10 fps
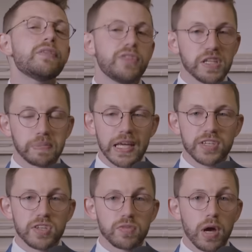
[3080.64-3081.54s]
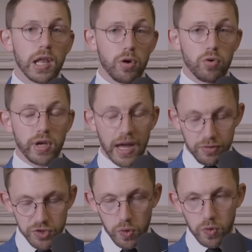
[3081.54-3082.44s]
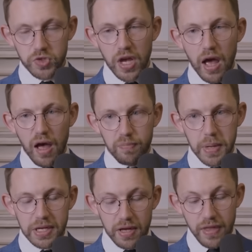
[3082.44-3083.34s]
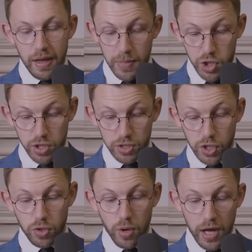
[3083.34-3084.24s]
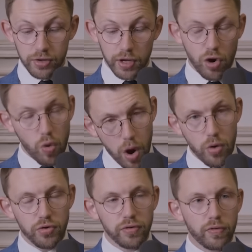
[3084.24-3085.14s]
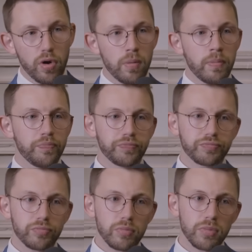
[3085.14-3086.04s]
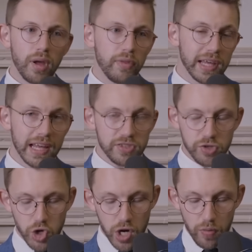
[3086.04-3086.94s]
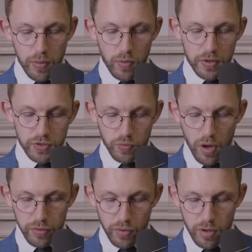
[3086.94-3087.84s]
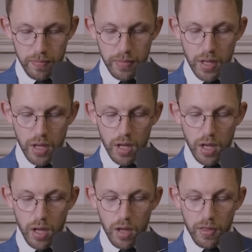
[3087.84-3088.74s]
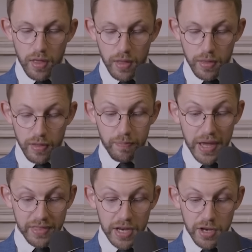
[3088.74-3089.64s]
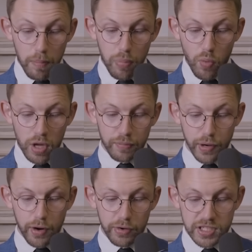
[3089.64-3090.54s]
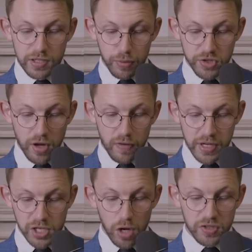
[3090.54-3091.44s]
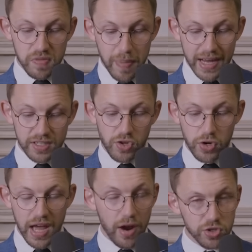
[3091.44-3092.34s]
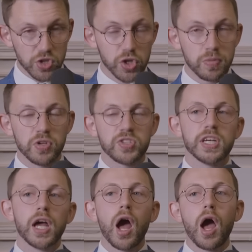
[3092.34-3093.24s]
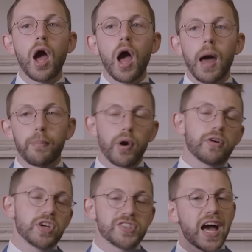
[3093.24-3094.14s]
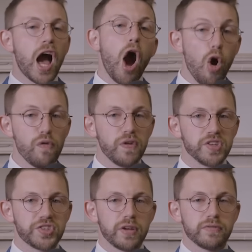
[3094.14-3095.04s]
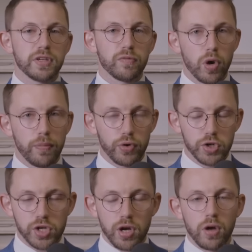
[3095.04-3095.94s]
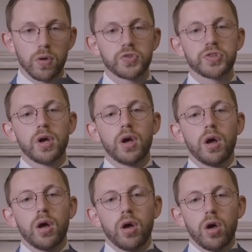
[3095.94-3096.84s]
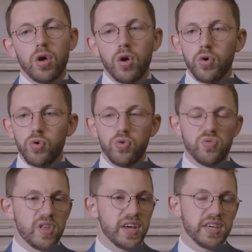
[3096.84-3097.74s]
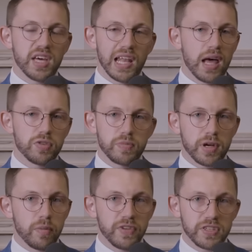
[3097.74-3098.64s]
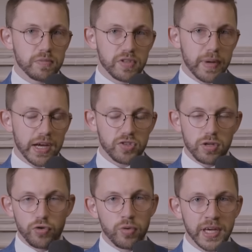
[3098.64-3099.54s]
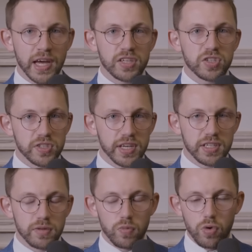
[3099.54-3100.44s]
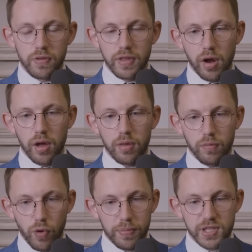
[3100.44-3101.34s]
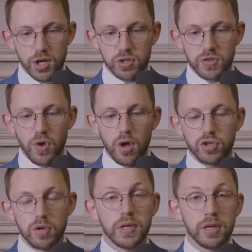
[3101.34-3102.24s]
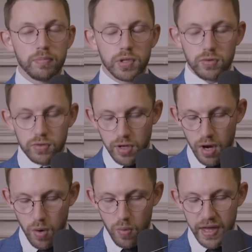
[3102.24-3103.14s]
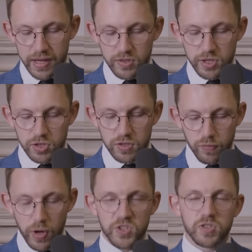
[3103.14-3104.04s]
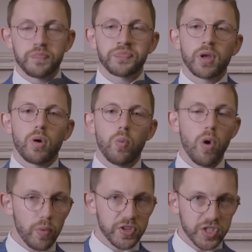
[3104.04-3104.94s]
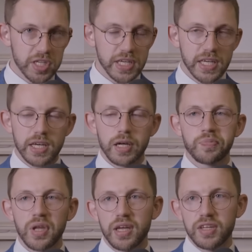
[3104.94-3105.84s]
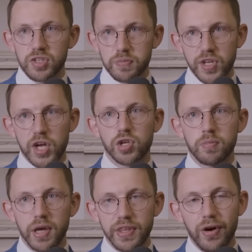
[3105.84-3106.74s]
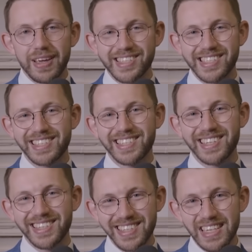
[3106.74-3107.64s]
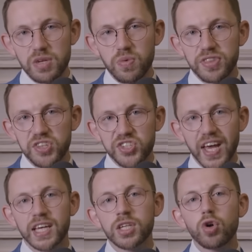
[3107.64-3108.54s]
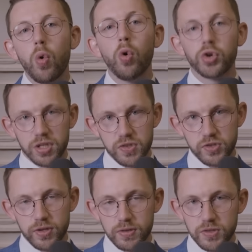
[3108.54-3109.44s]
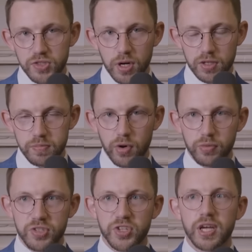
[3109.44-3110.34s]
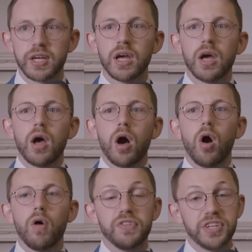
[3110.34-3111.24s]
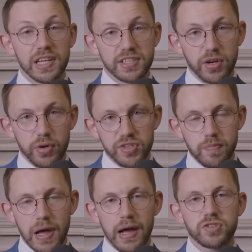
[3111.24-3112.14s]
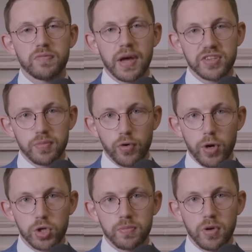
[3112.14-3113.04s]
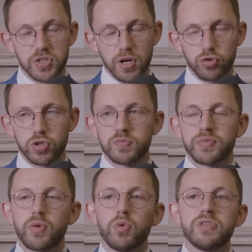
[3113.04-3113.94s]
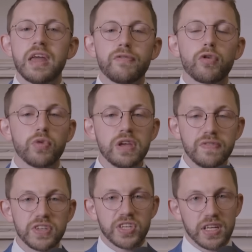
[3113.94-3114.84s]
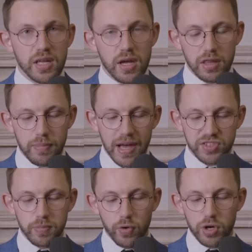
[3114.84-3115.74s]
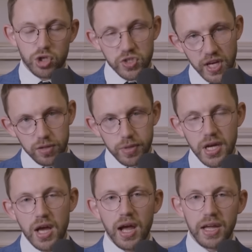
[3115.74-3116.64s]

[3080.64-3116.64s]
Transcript: any of these places where local councils have made it their mission to, and I quote from the Alexis J report into Rotherham, they've made their number one priority to preserve and enhance the Pakistani heritage community and prioritise that over the safety of white British girls who they allowed to become victims of the Pakistani grooming gangs because they didn't want their reputations to be impugned with accusations of racism. What we're seeing here is an obsession by the ICCC with the second-order concerns, as Douglas Murray would say, of the deleterious impacts of mass immigration and multiculturalism. They will never revisit the mass immigration settlement.